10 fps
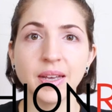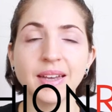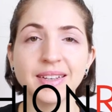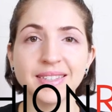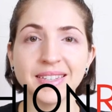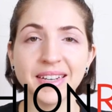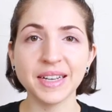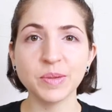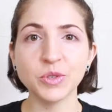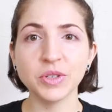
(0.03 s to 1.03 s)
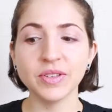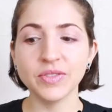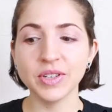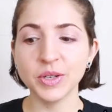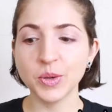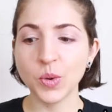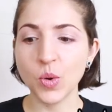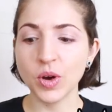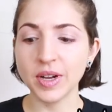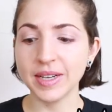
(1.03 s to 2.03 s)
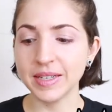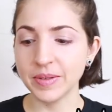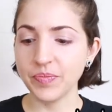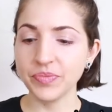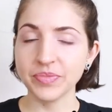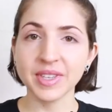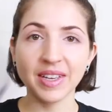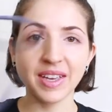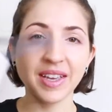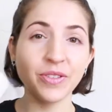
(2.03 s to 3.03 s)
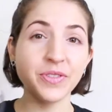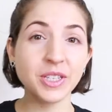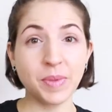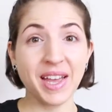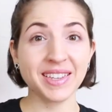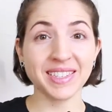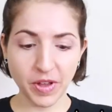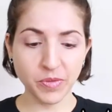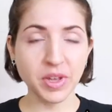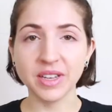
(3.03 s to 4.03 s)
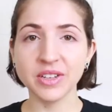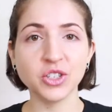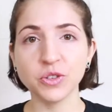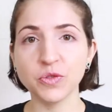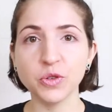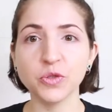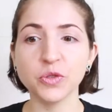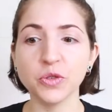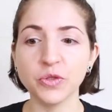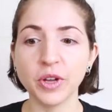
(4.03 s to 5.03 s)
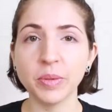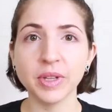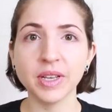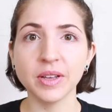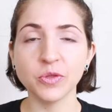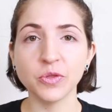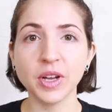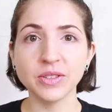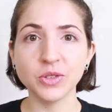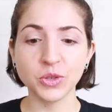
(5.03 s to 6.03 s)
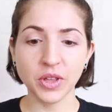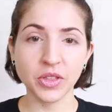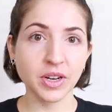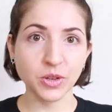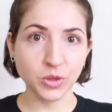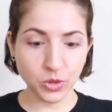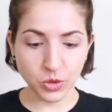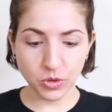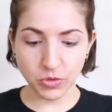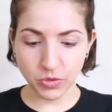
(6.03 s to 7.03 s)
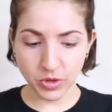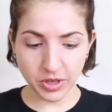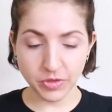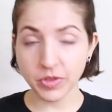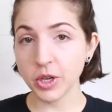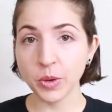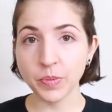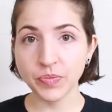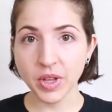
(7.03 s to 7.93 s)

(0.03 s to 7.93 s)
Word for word: Hi guys, today I'm doing a video on a face mask. I'm making just a few for family and friends, so I thought I'd also do a uh, video.